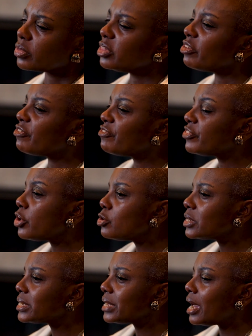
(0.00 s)
The
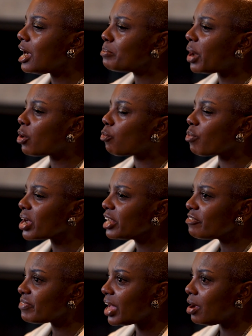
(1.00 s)
first time I
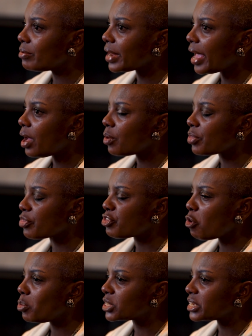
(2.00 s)
really found out that
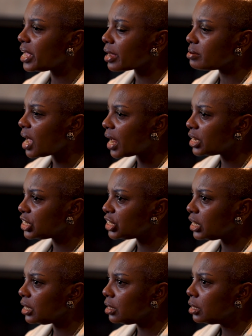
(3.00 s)
there was
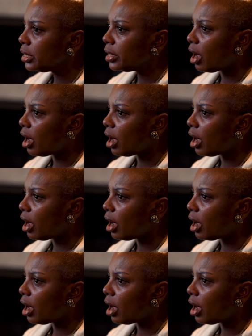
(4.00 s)
technology